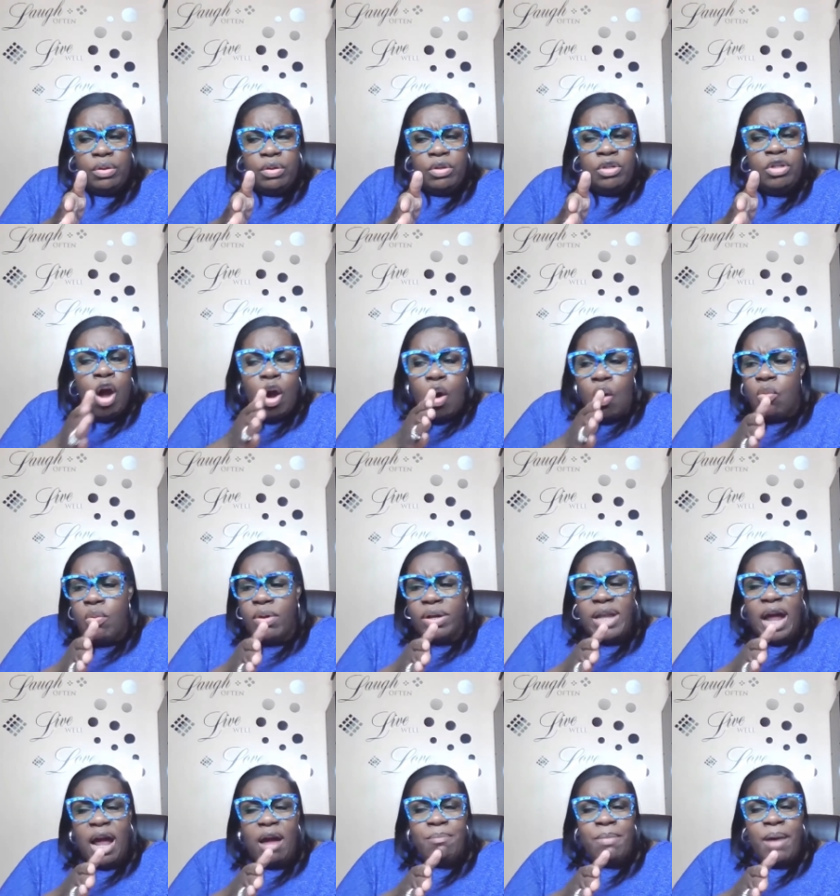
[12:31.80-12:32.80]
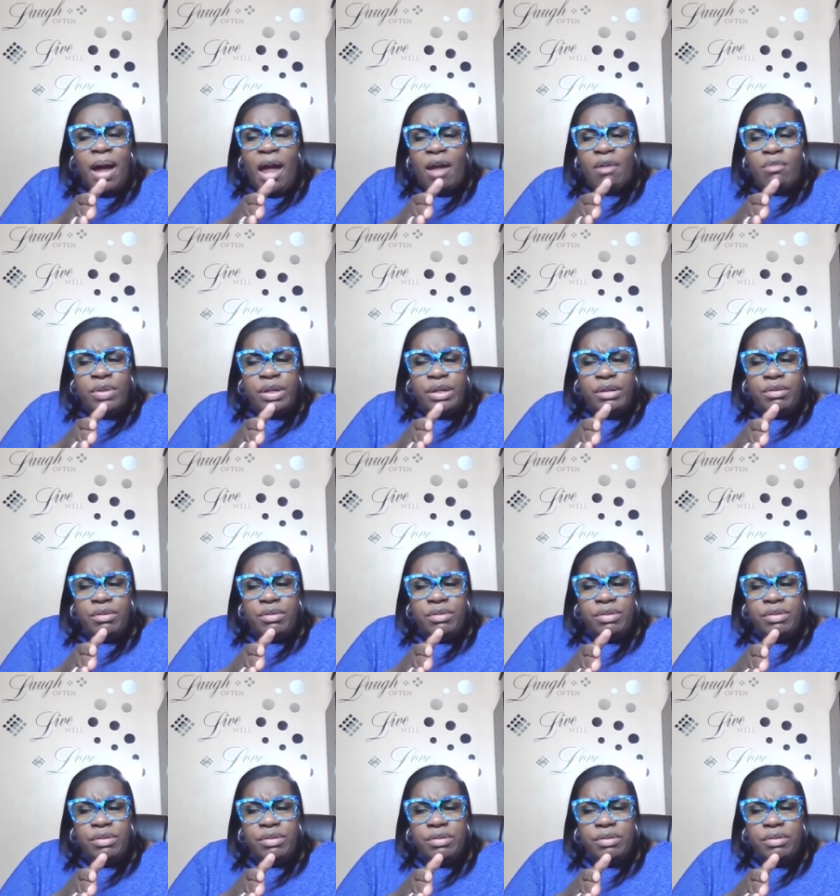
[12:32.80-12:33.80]
No, we're not mind
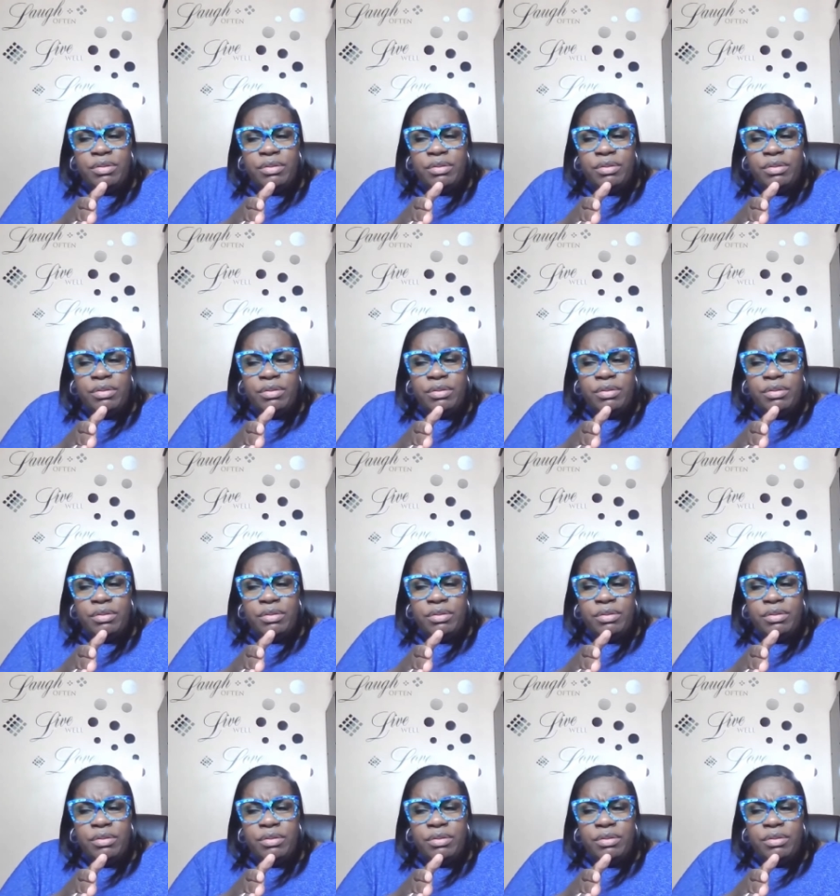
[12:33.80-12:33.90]
readers.